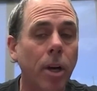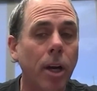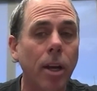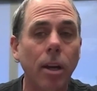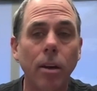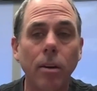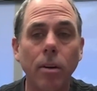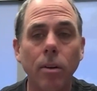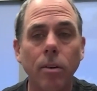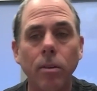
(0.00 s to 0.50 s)
I'd
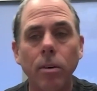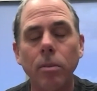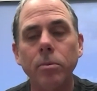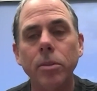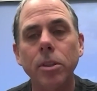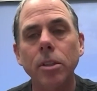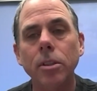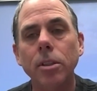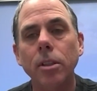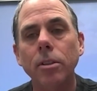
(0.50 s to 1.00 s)
known him
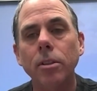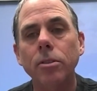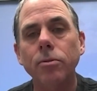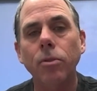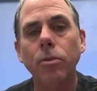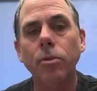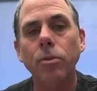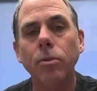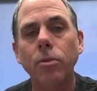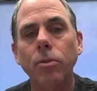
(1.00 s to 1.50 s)
since I was
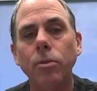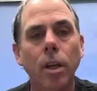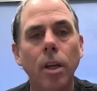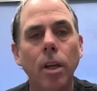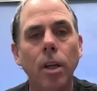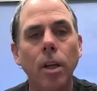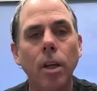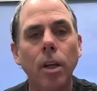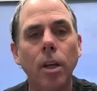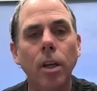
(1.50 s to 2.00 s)
14. He got
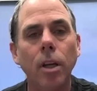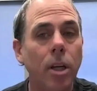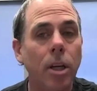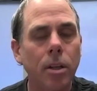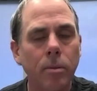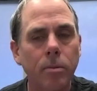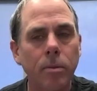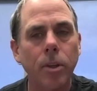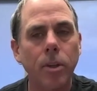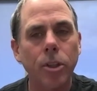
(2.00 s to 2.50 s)
me into
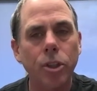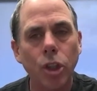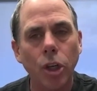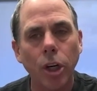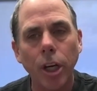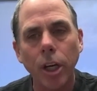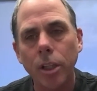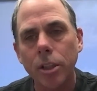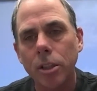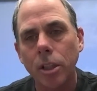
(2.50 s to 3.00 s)
the
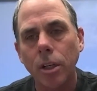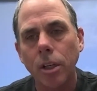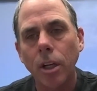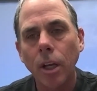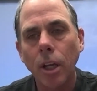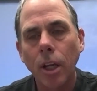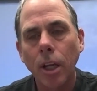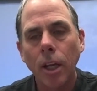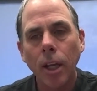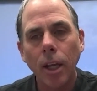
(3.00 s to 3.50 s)
trades,
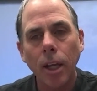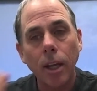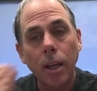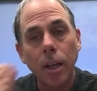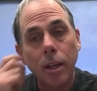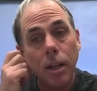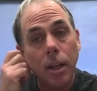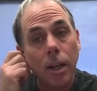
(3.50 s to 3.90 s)
and